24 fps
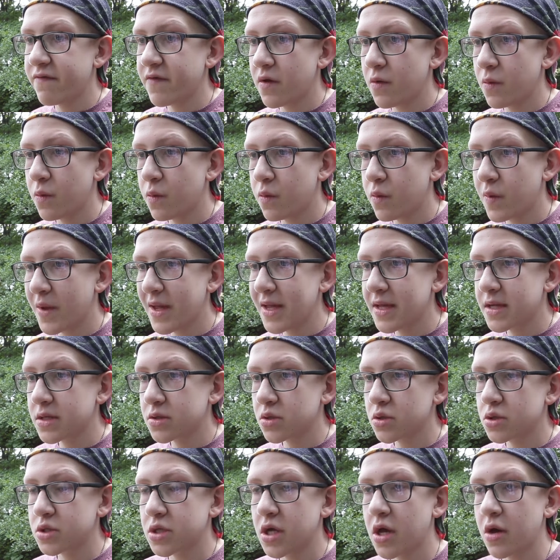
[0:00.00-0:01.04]
few weeks
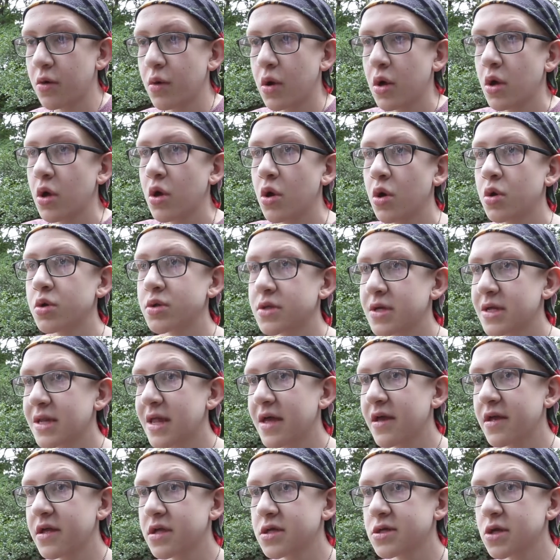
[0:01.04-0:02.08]
or so, until
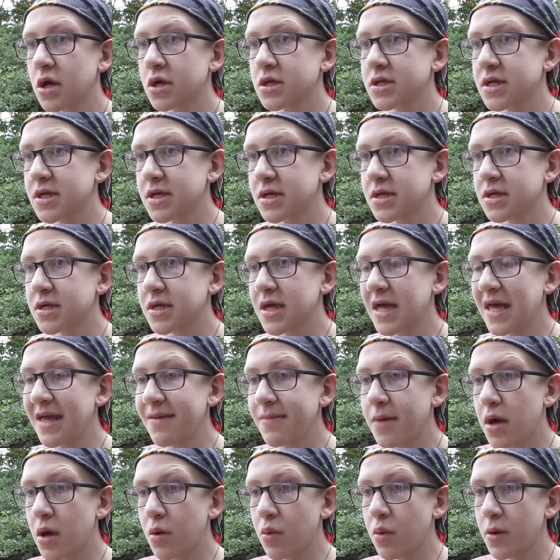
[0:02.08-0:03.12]
I started
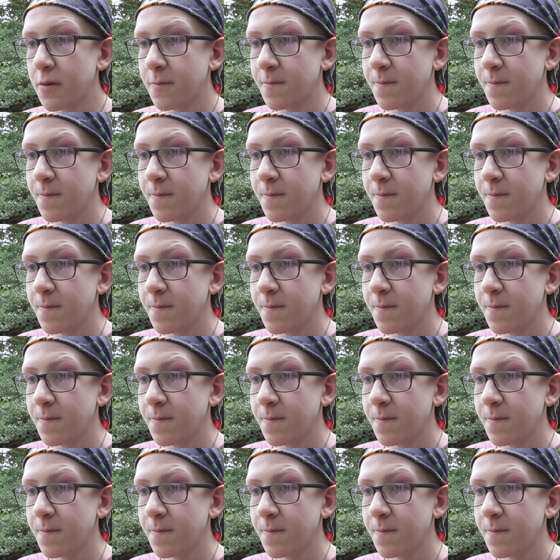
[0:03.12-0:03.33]
chemo.